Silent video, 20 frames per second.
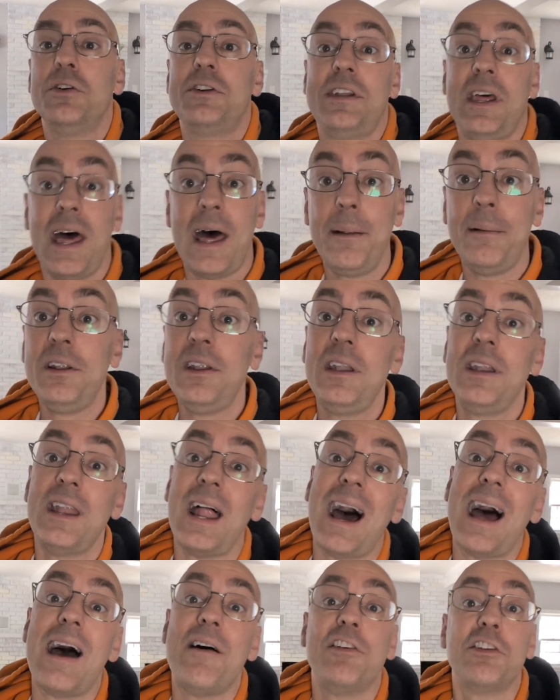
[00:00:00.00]
You're
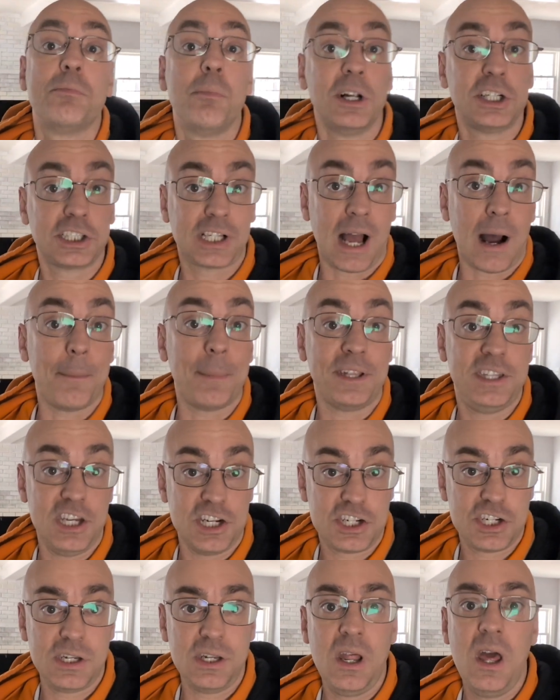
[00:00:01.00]
tending to not have as much
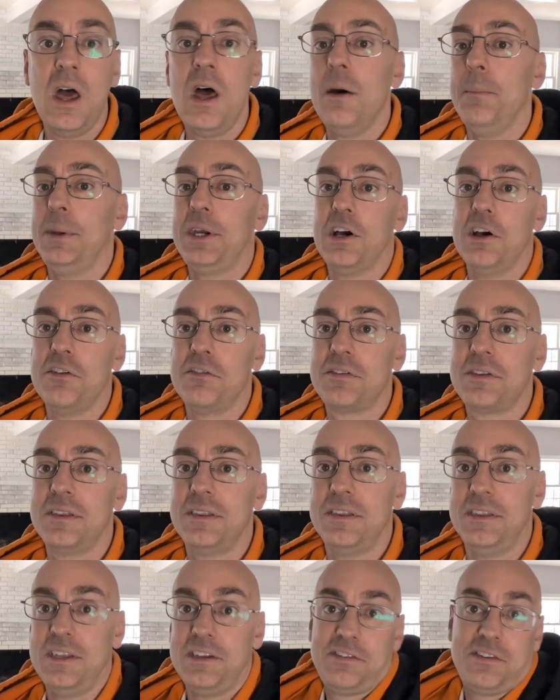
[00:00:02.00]
competition
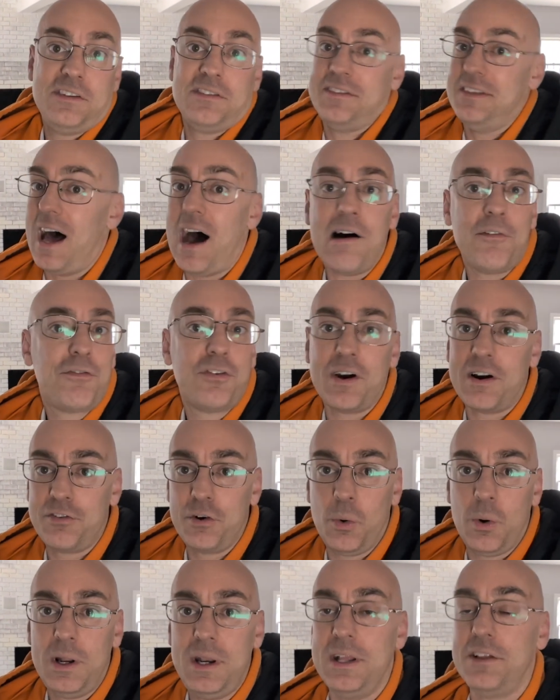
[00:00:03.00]
because this is not
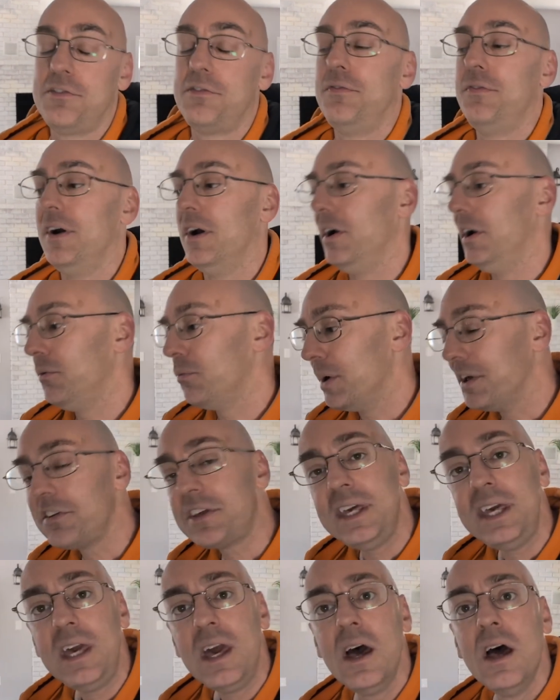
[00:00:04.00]
for everyone. It's very
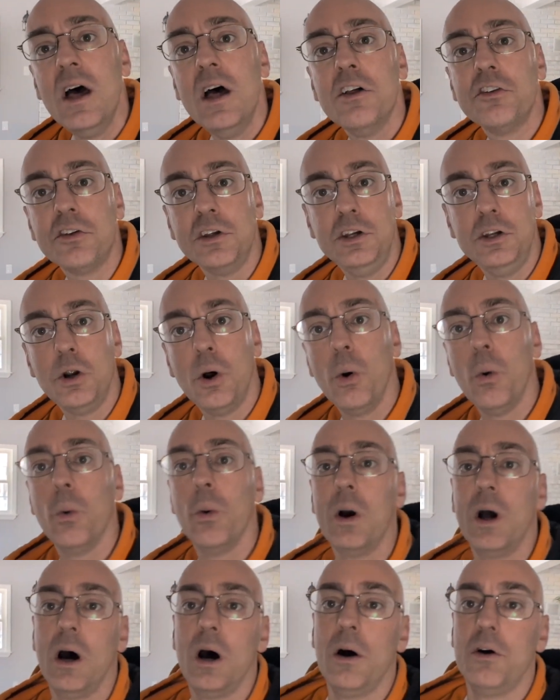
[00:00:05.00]
risky, so you
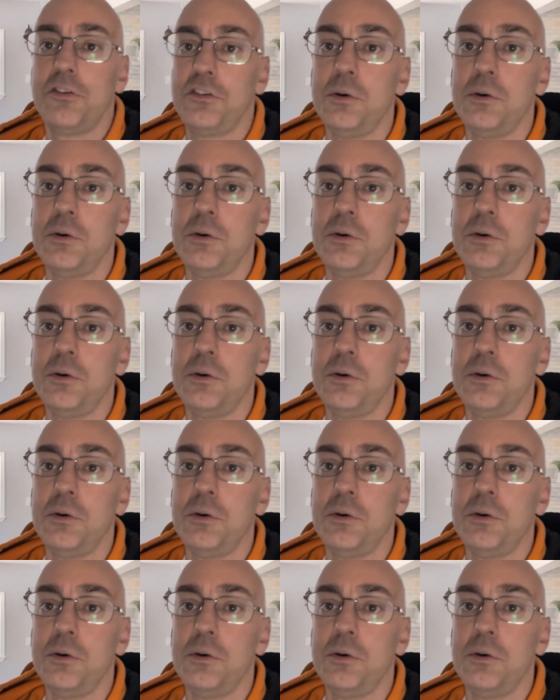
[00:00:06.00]
don't.